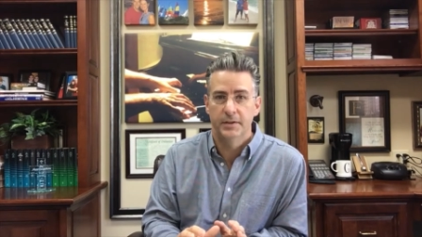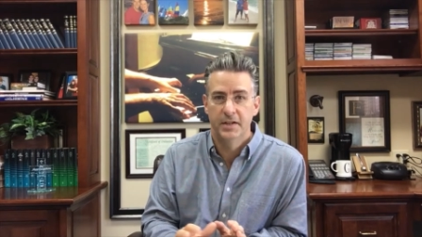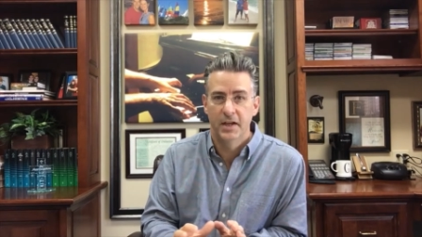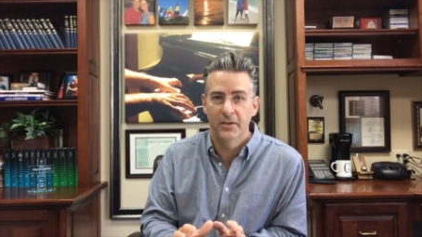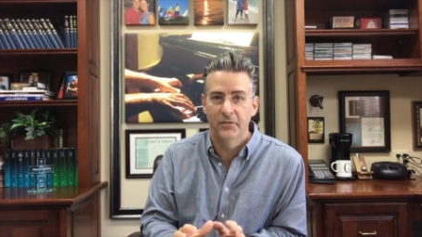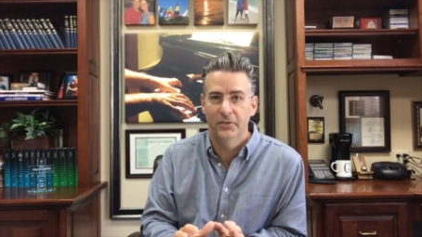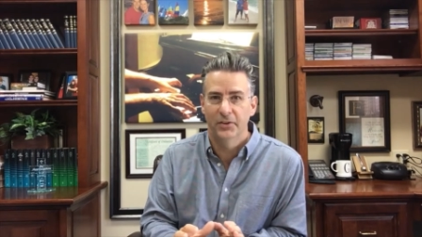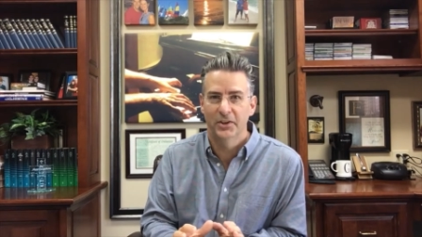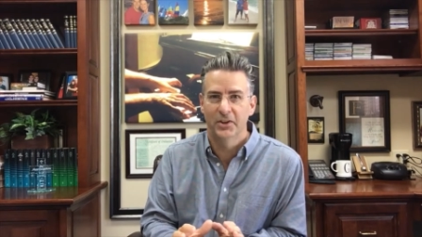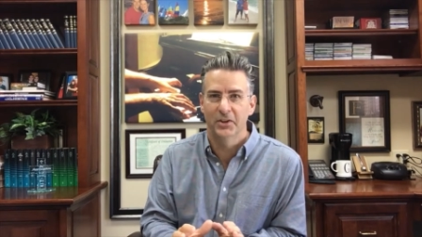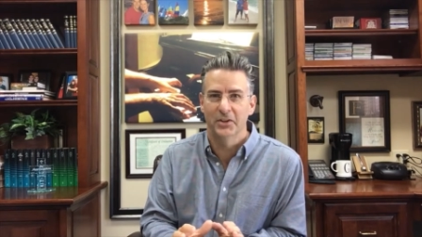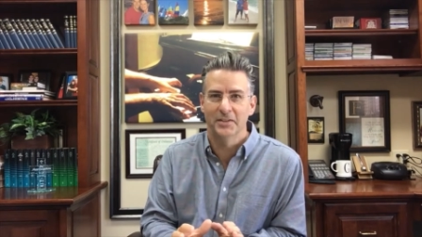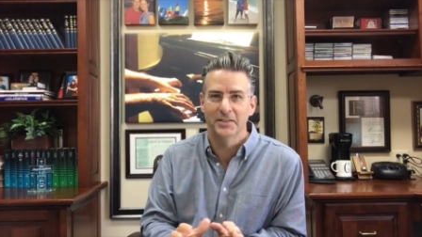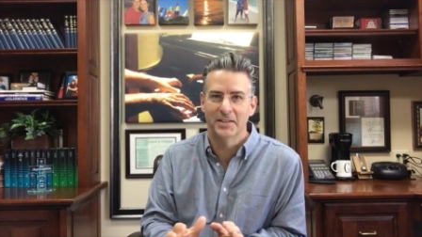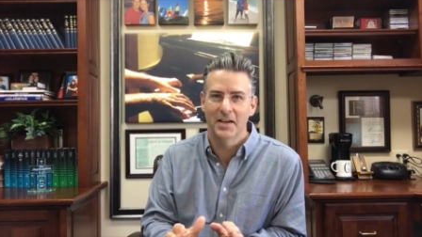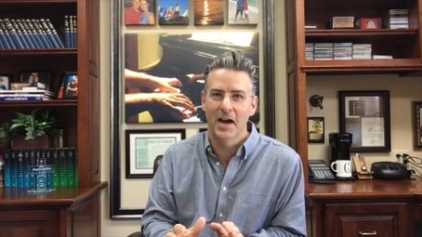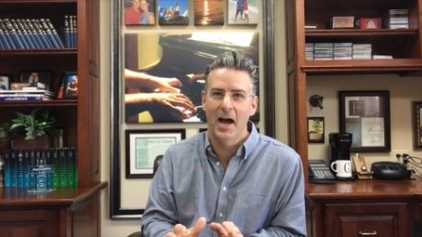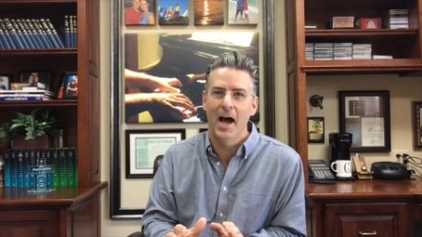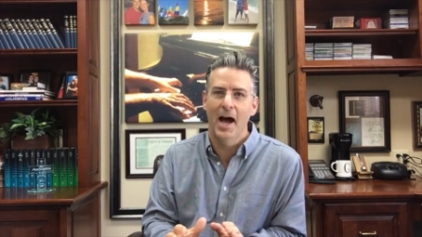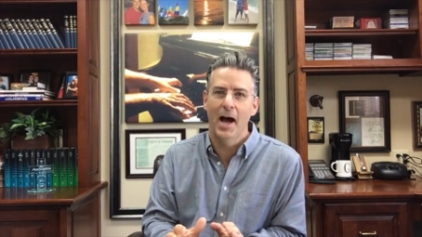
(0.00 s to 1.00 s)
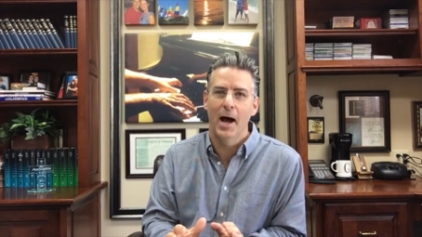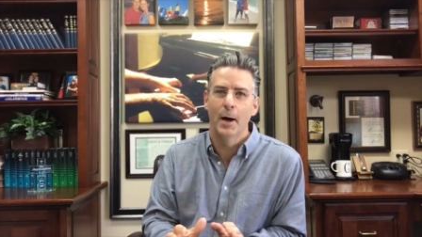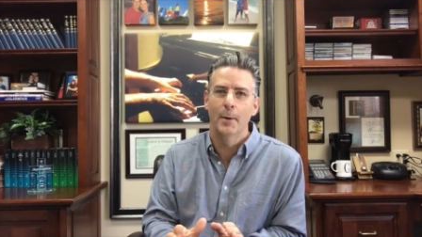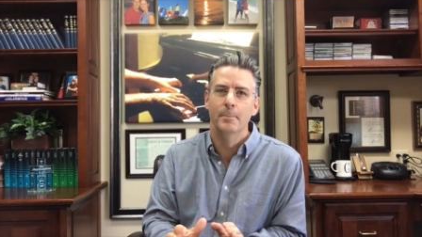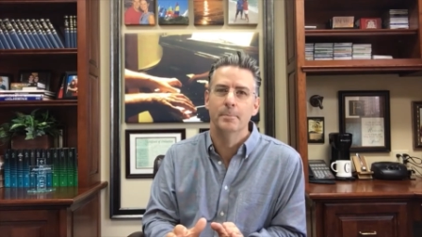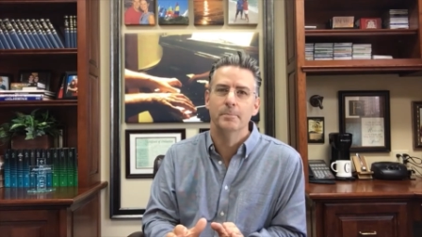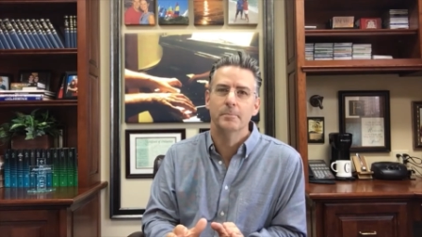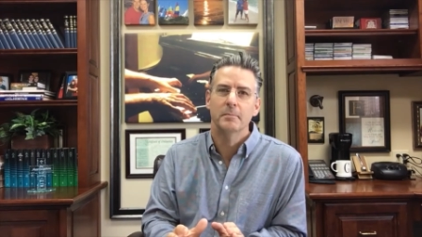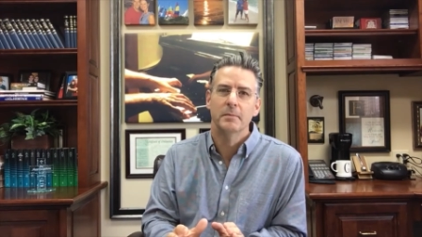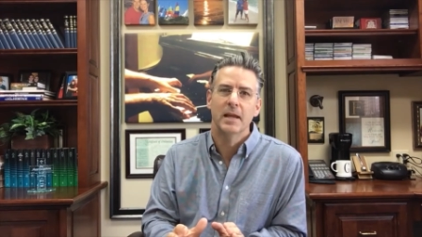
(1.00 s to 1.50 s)
difficult
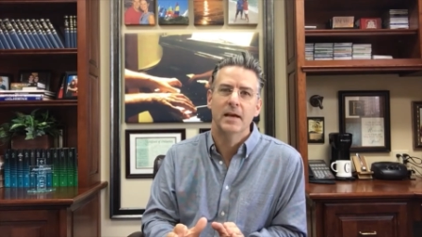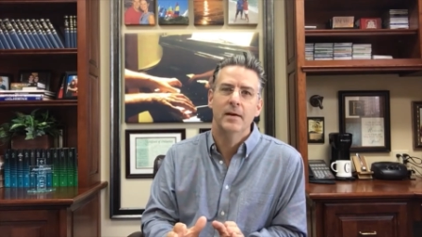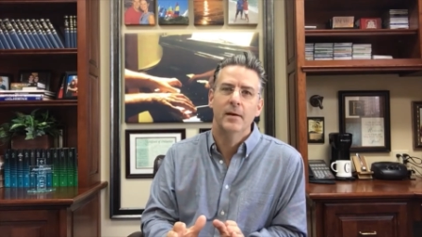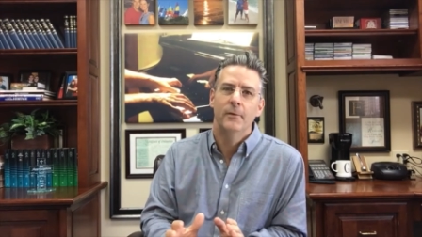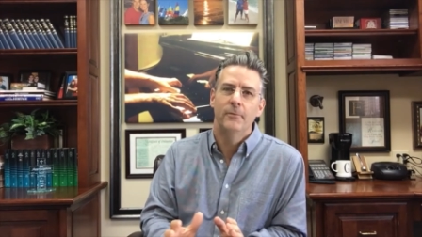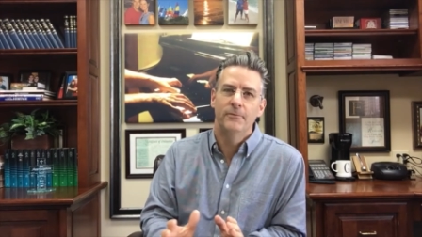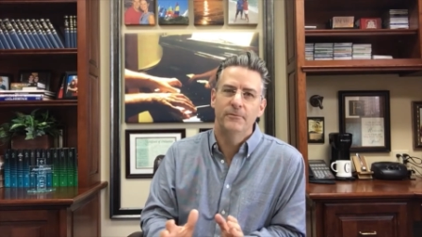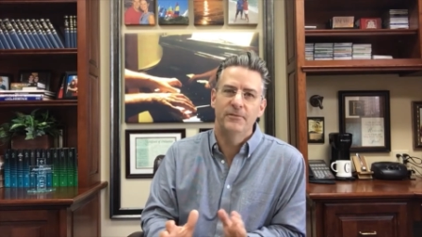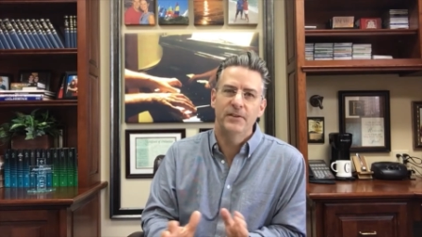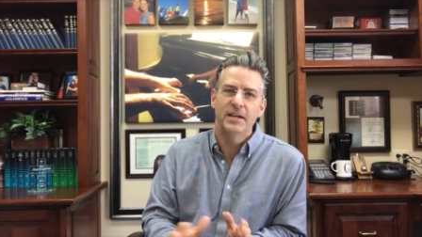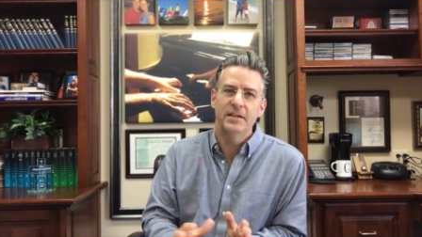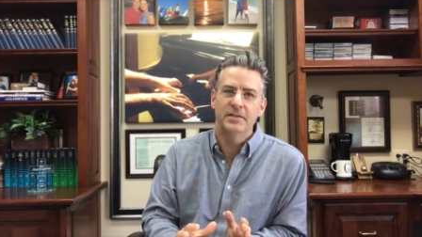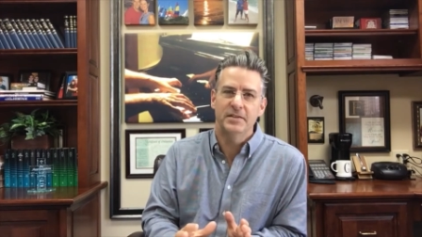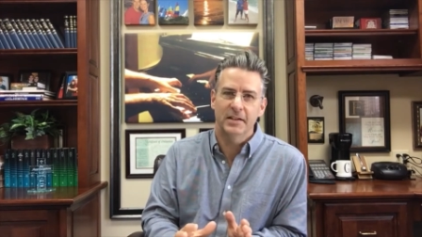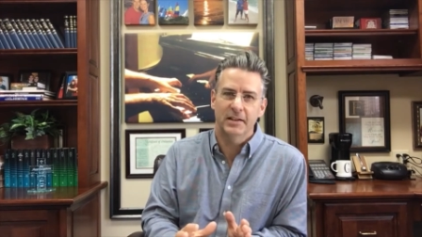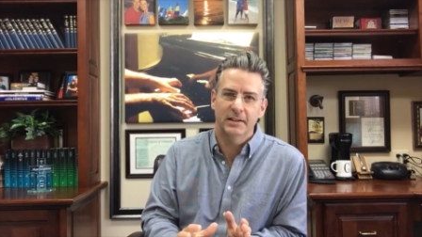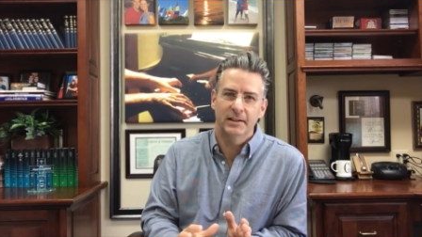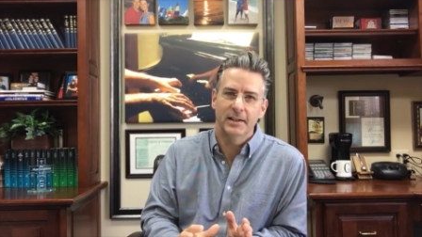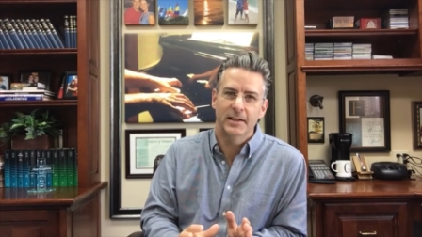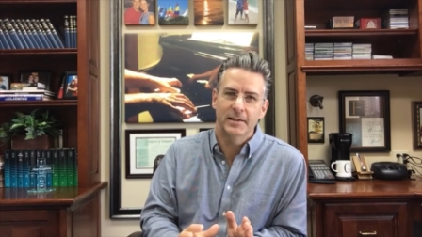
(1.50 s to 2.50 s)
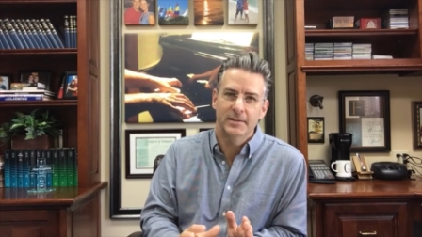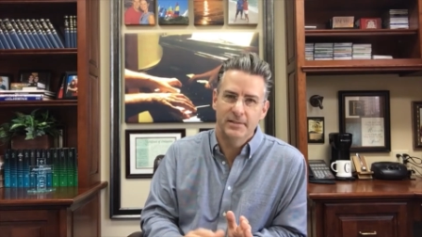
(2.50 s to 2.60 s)
time physically